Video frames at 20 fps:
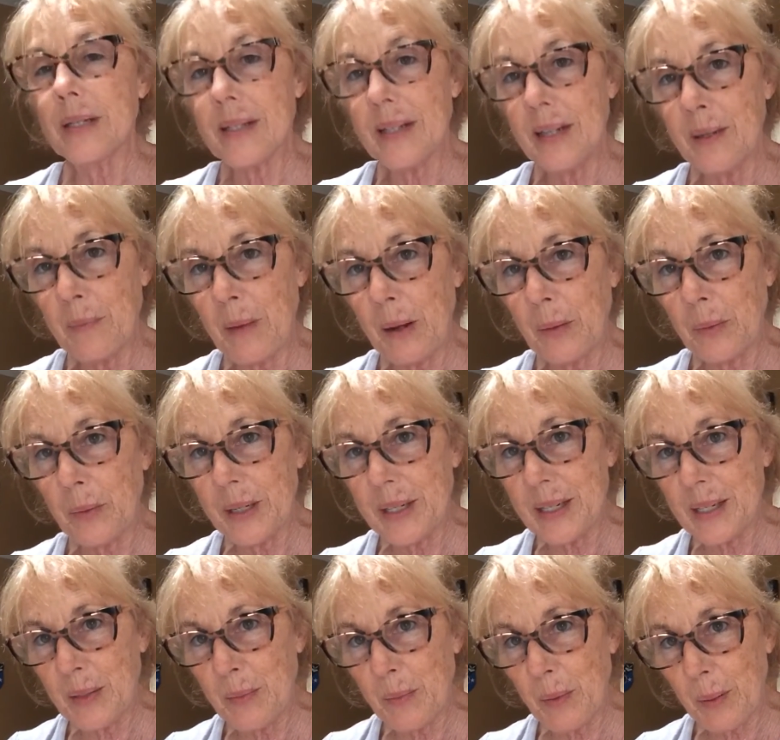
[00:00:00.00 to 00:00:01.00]
in my
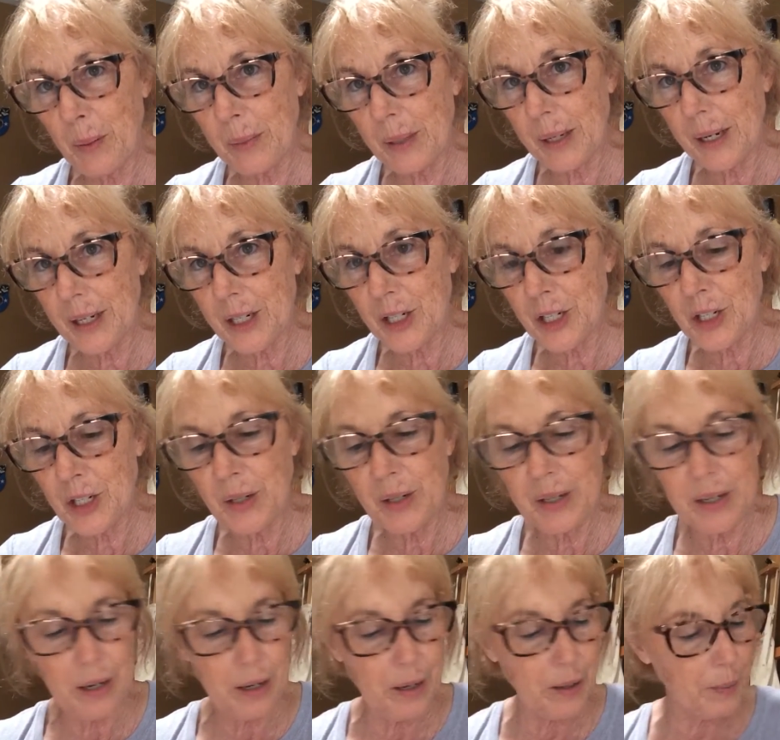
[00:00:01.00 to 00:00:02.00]
recent
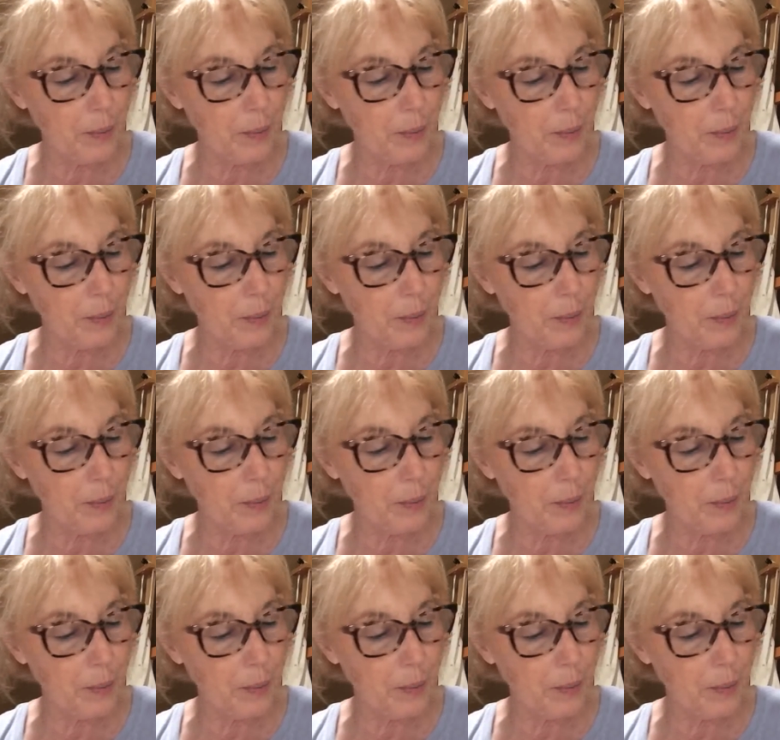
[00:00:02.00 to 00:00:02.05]
publication,